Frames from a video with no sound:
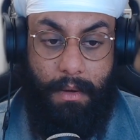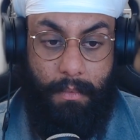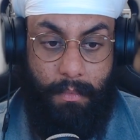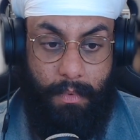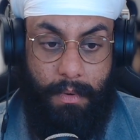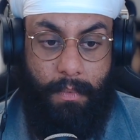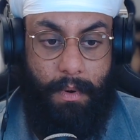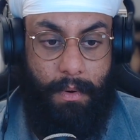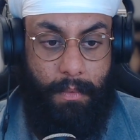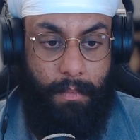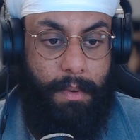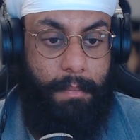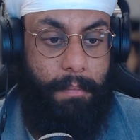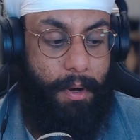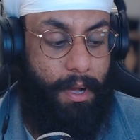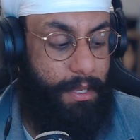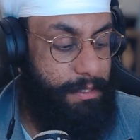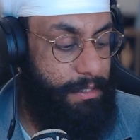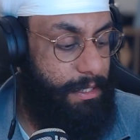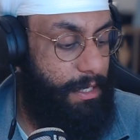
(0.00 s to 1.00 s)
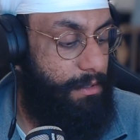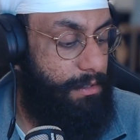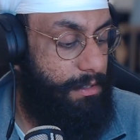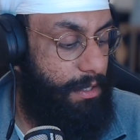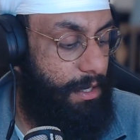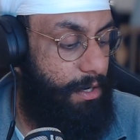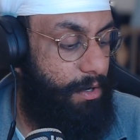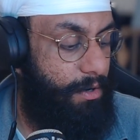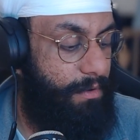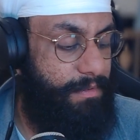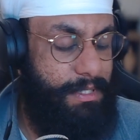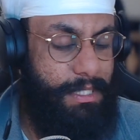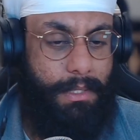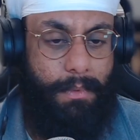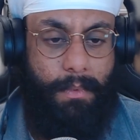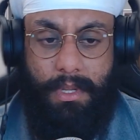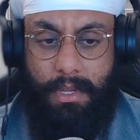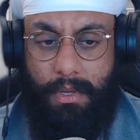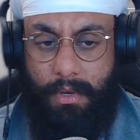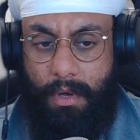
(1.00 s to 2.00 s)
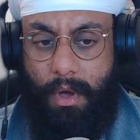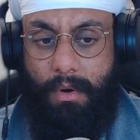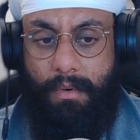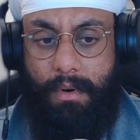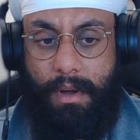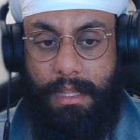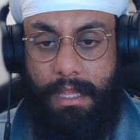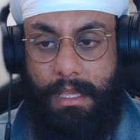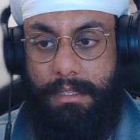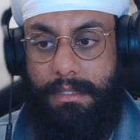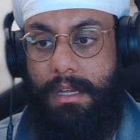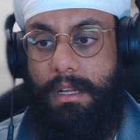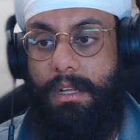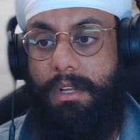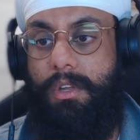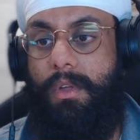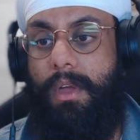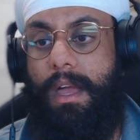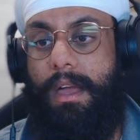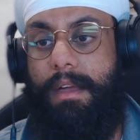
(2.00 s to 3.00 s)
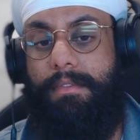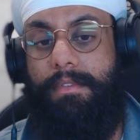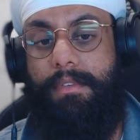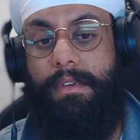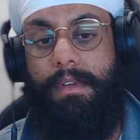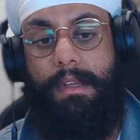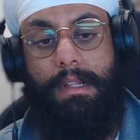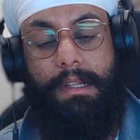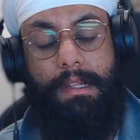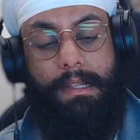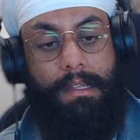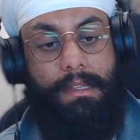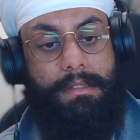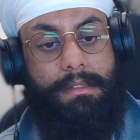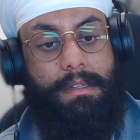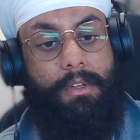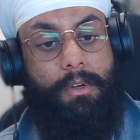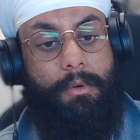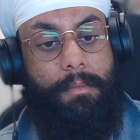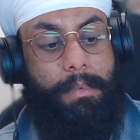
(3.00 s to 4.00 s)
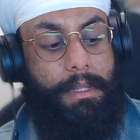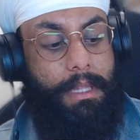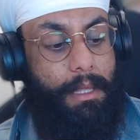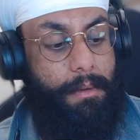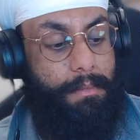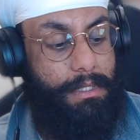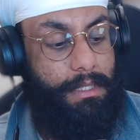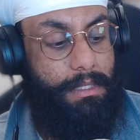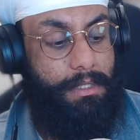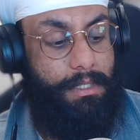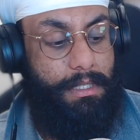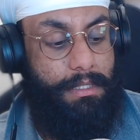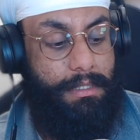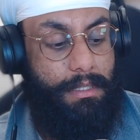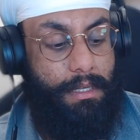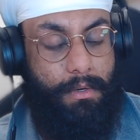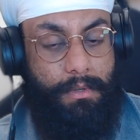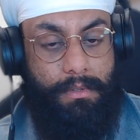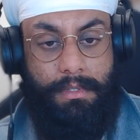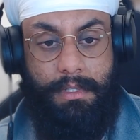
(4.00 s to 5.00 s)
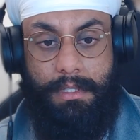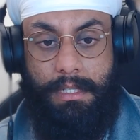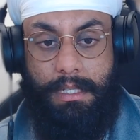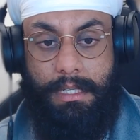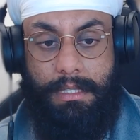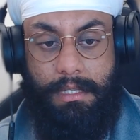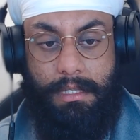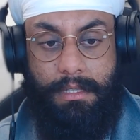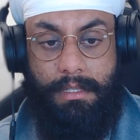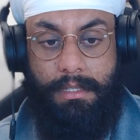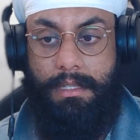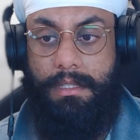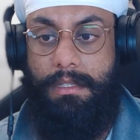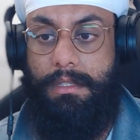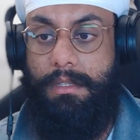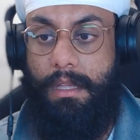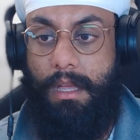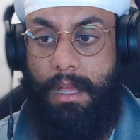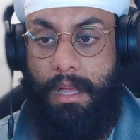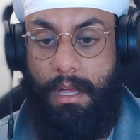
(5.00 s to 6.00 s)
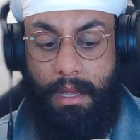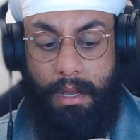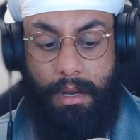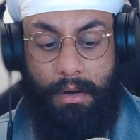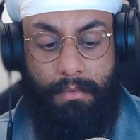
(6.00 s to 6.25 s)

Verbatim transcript: we were, we passed outside. Obviously, when you go around that side, you have yeah. Sadhguru Pratap Singh Ji, Sadhguru Jagjit Singh Ji's uh,